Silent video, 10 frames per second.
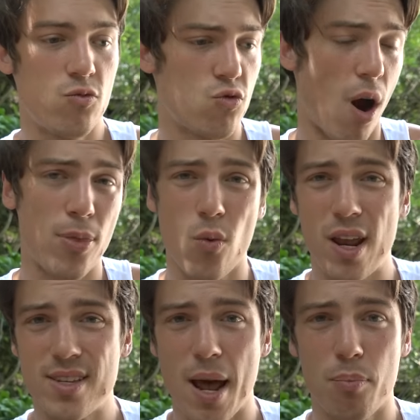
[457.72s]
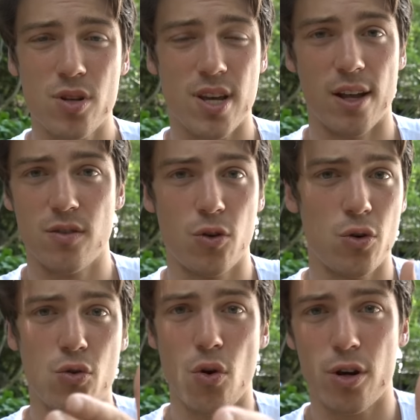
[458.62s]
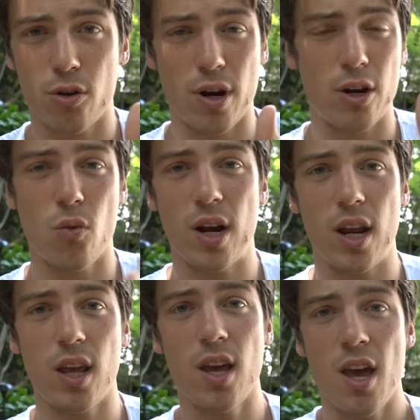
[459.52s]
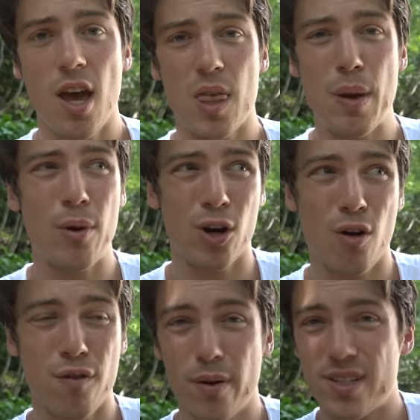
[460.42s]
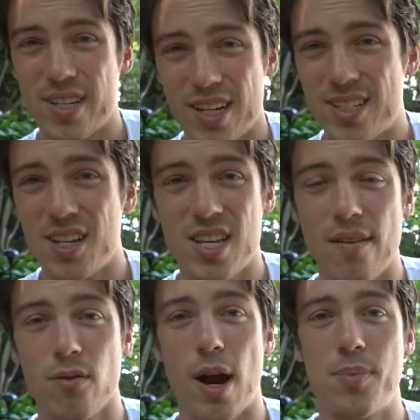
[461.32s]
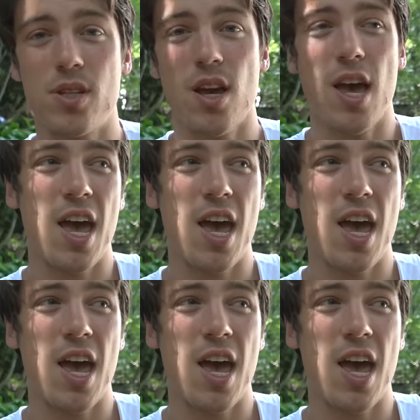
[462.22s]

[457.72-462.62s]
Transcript: drop the weight 10%, so if you're doing 200, go down to 180, then maybe you're gonna go for about six to seven reps.